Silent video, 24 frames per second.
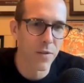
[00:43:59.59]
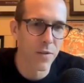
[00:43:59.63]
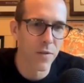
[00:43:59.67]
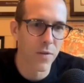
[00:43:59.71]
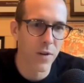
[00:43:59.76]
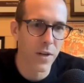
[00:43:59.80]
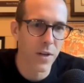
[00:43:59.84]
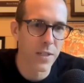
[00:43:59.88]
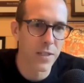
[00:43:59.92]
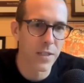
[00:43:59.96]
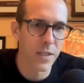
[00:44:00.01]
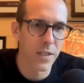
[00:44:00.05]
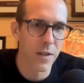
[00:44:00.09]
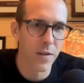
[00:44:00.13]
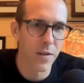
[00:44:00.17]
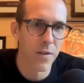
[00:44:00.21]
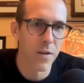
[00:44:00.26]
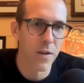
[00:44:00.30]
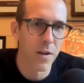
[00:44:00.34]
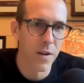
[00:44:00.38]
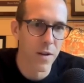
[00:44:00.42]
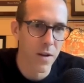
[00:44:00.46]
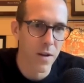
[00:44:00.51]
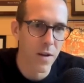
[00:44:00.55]
Yeah, I think
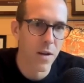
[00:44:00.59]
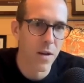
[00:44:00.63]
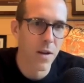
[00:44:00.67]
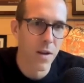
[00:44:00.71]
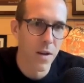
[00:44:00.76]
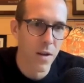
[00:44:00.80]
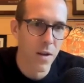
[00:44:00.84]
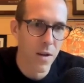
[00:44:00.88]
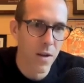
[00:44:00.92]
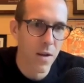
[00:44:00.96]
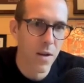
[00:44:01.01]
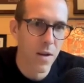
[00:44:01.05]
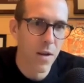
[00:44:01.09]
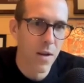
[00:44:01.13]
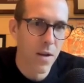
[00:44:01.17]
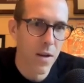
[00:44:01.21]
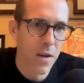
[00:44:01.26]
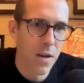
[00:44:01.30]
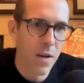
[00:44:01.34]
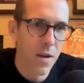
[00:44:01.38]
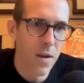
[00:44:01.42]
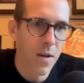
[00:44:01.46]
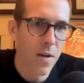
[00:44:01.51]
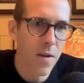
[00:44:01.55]
it's who's
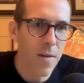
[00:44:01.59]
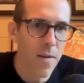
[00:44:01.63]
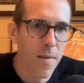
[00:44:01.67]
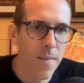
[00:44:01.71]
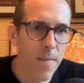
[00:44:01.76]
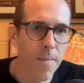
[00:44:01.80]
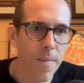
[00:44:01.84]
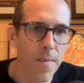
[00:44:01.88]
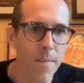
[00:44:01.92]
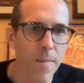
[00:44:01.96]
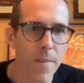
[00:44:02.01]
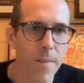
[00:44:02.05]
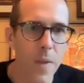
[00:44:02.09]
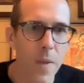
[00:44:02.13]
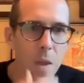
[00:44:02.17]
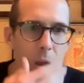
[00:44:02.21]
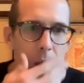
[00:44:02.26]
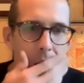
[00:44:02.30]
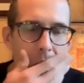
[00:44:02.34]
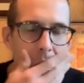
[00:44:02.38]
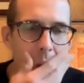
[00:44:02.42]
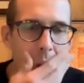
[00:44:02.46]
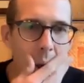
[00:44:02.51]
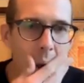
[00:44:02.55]
going to make you
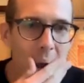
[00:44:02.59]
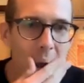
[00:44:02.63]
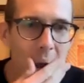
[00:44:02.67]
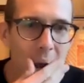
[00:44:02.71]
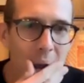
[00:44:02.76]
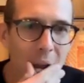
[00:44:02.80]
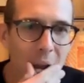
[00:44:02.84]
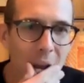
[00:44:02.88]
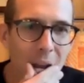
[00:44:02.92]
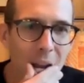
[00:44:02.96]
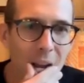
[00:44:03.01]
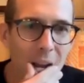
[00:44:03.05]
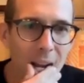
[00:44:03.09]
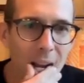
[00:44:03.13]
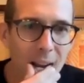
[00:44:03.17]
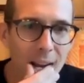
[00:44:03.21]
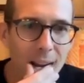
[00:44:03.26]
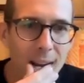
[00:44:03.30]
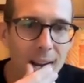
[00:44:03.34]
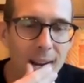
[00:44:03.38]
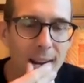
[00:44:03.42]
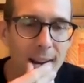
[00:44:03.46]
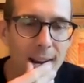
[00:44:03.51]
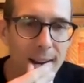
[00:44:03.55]
better, like. Who are you going to
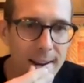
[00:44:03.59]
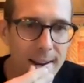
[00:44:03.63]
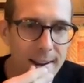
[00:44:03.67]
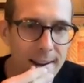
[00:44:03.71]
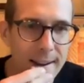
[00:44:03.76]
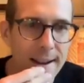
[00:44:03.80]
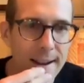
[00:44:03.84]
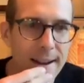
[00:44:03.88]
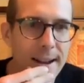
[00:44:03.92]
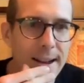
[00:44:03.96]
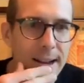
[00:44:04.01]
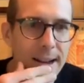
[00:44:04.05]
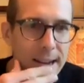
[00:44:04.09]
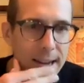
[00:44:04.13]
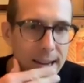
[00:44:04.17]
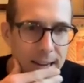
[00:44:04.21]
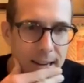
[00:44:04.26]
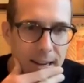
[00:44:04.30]
really want to go out and